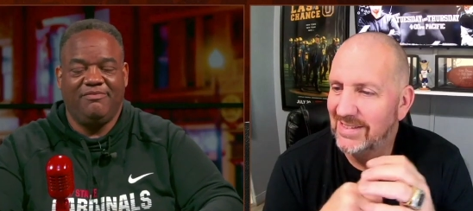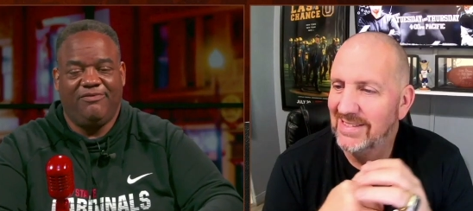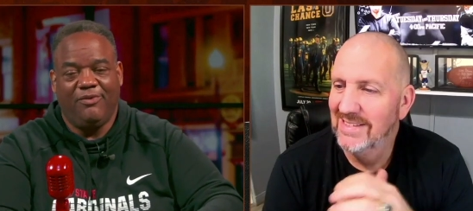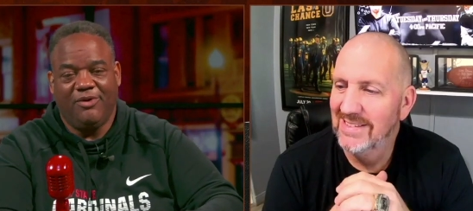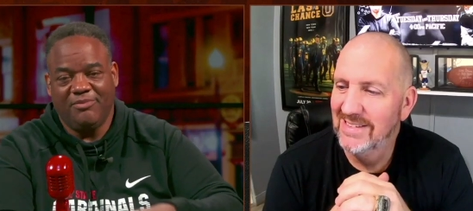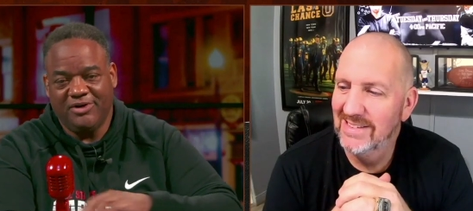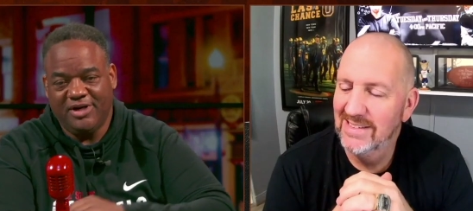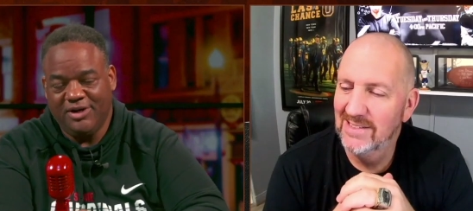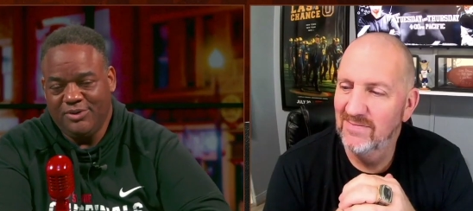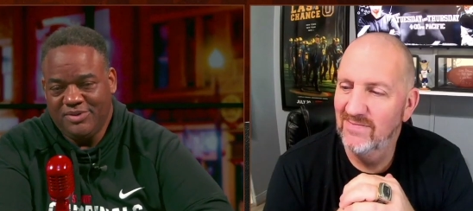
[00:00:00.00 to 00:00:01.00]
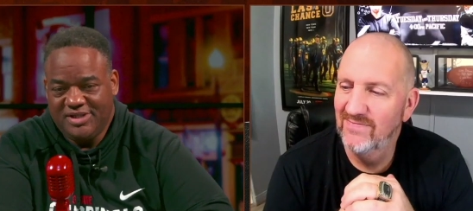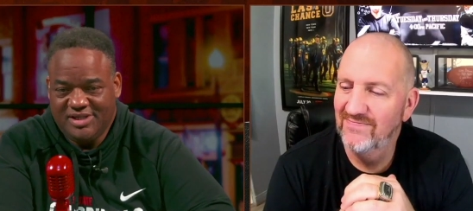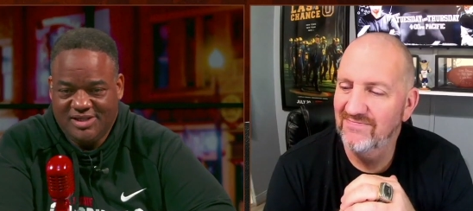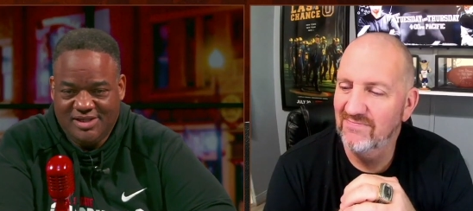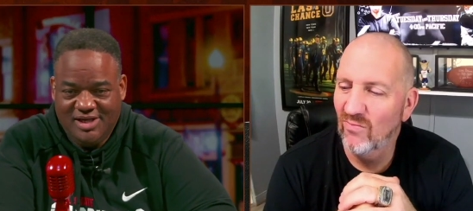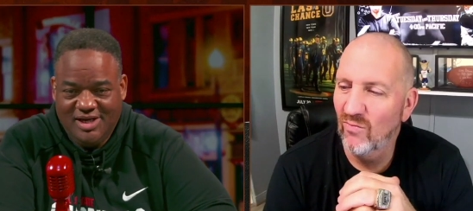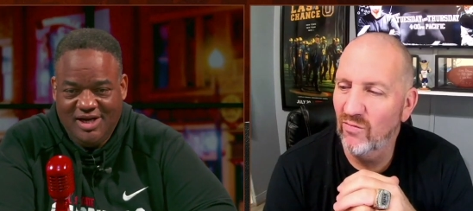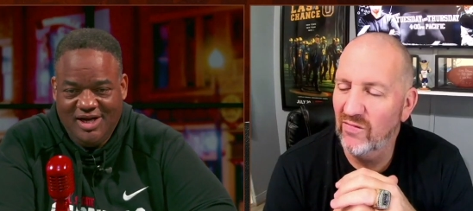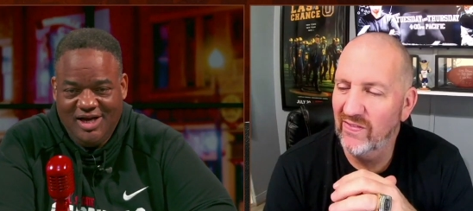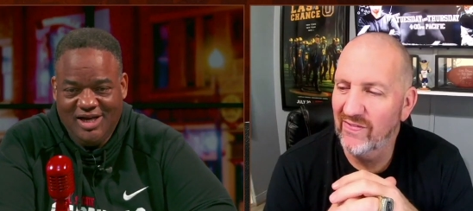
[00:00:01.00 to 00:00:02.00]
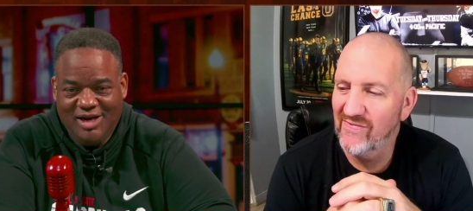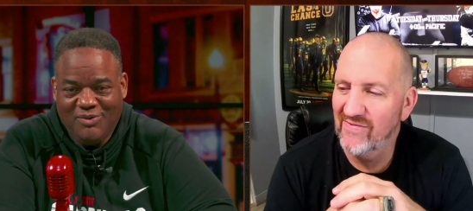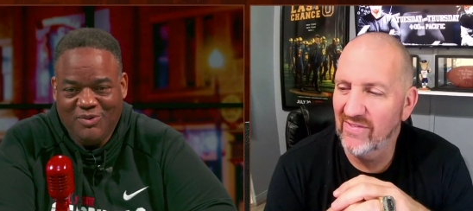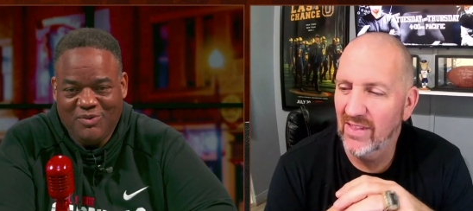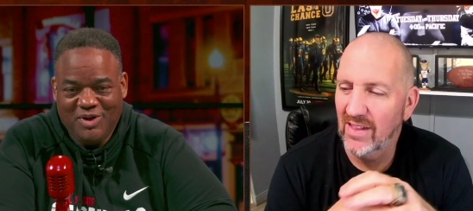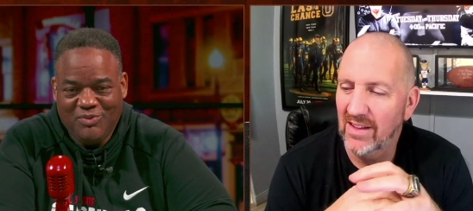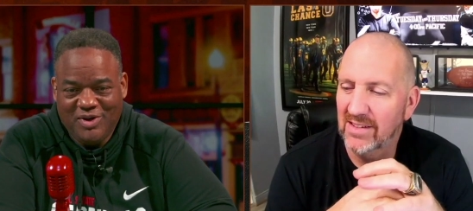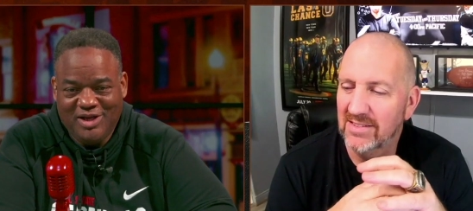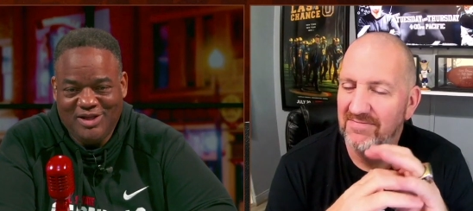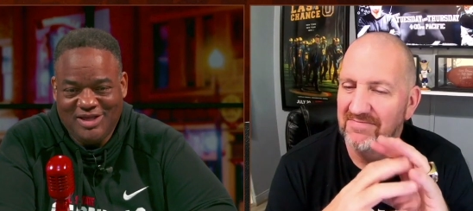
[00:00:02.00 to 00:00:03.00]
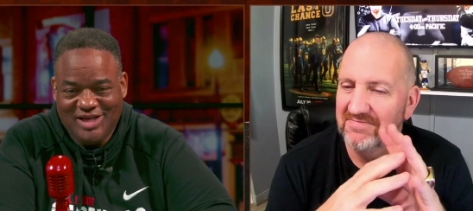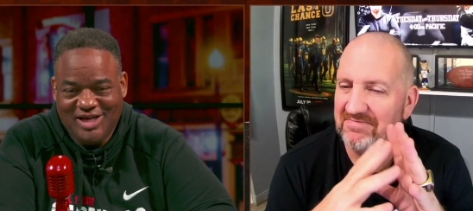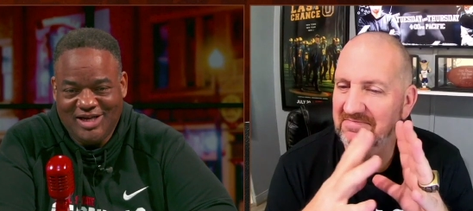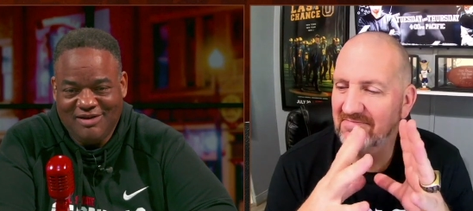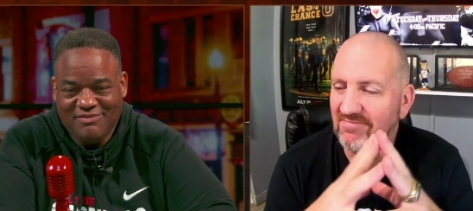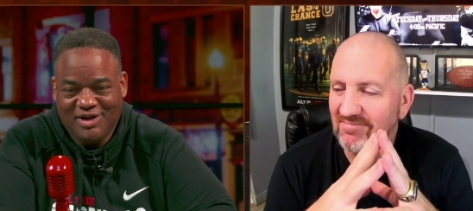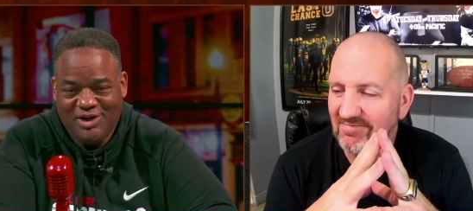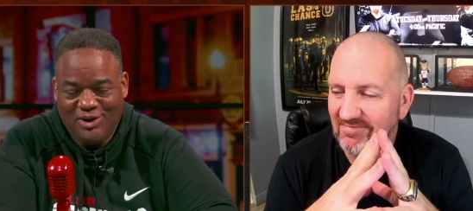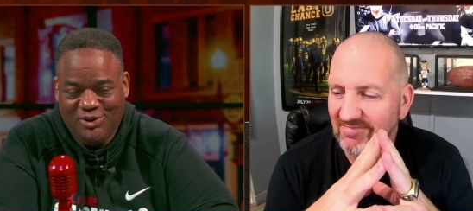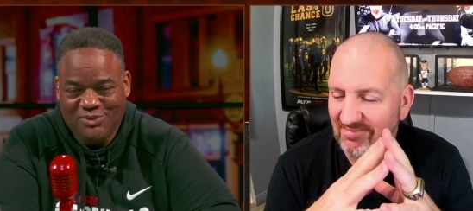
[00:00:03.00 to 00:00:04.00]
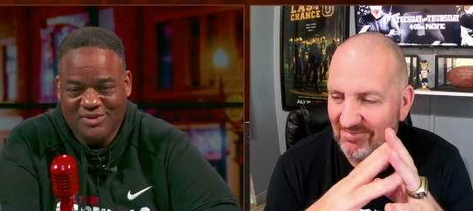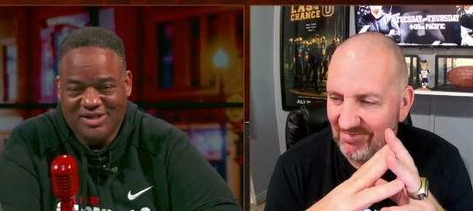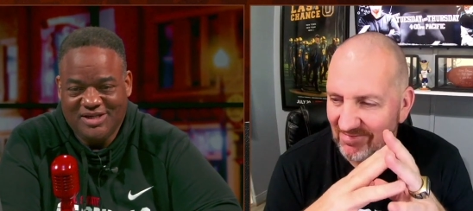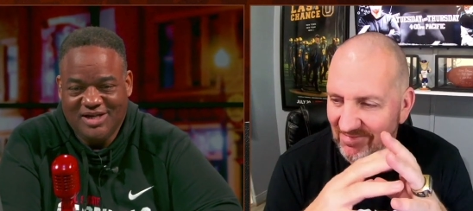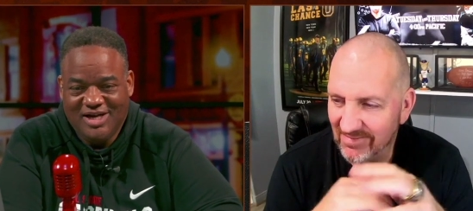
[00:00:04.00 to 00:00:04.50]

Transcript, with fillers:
Speaker 1: former coach, and what, what do you think of the Colts